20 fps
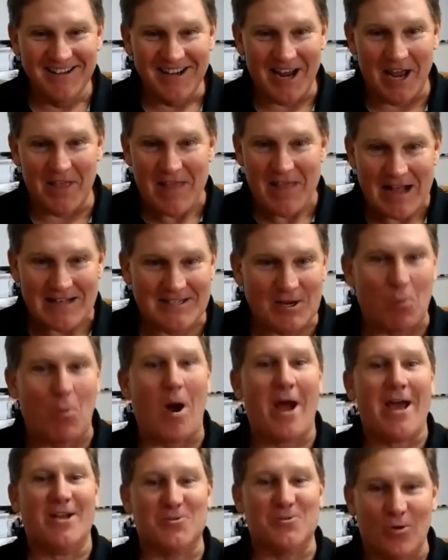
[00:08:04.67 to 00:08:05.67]
And that's
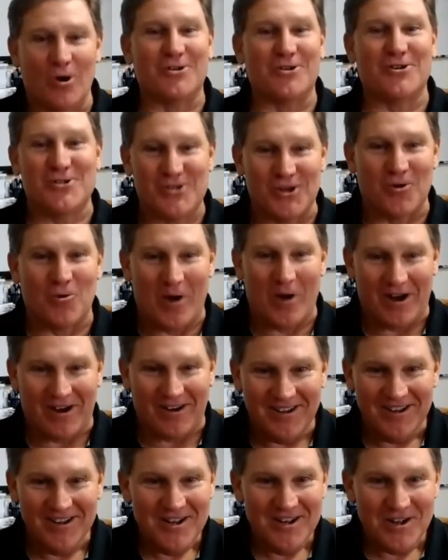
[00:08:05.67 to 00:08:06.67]
why it's worked so
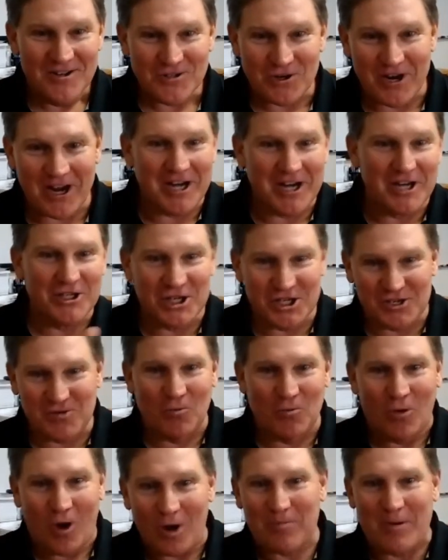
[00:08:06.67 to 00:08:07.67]
well. So can you just
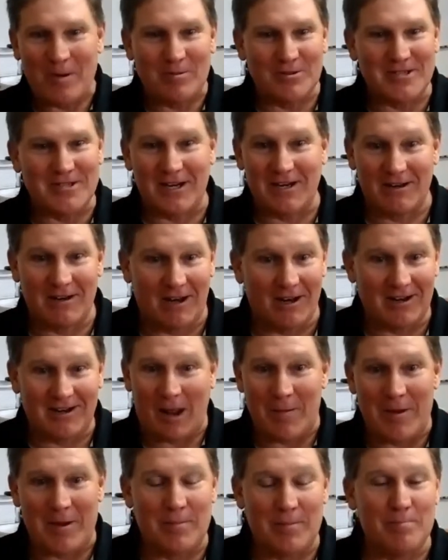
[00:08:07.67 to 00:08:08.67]
walk people and say, look,
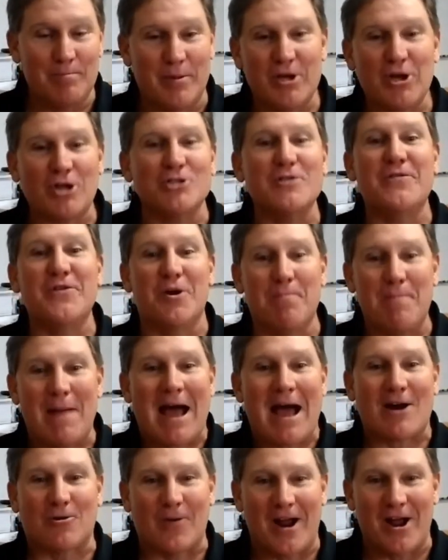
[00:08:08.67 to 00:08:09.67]
I mean, because of your
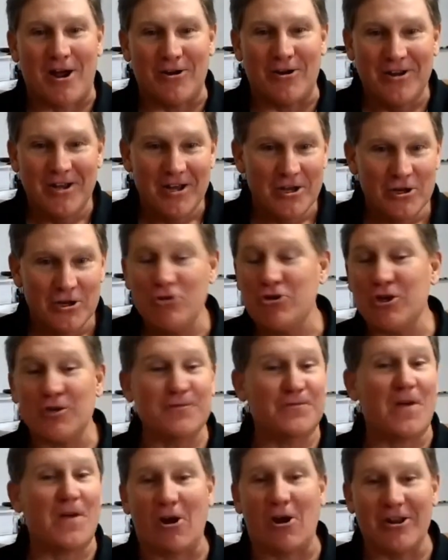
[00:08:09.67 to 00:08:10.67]
background, you just
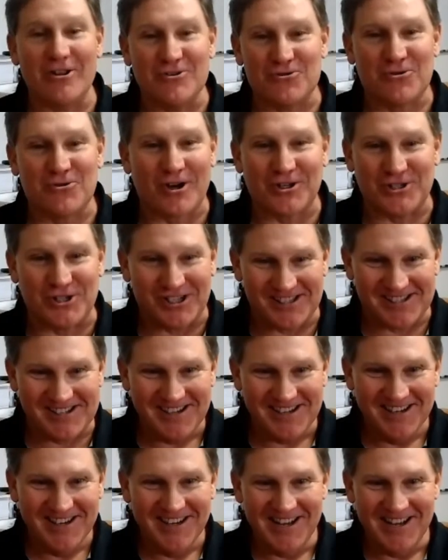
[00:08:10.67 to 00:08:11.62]
followed instructions.